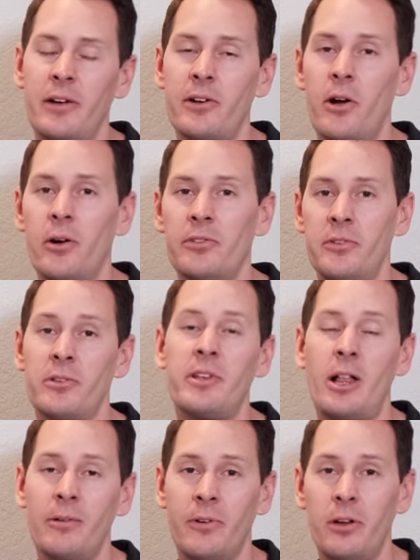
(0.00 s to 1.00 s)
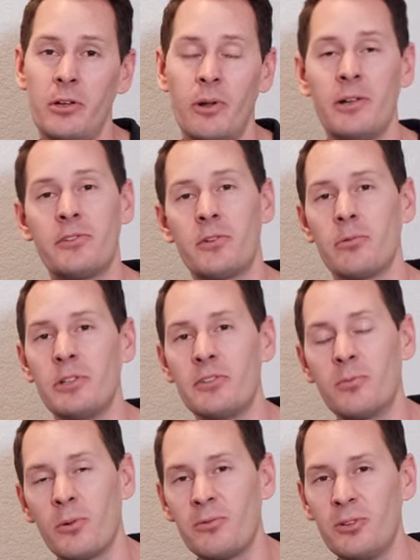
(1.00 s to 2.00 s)
cause their salivary glands to
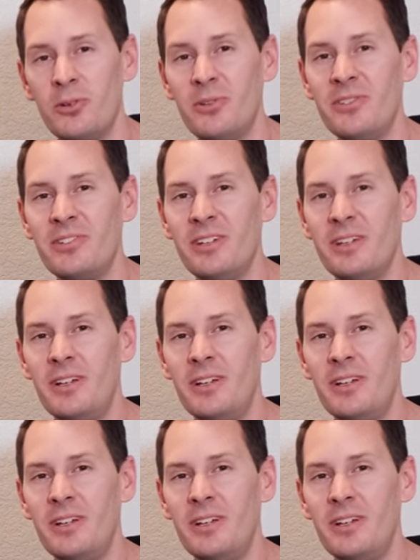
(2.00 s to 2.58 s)
release more fluids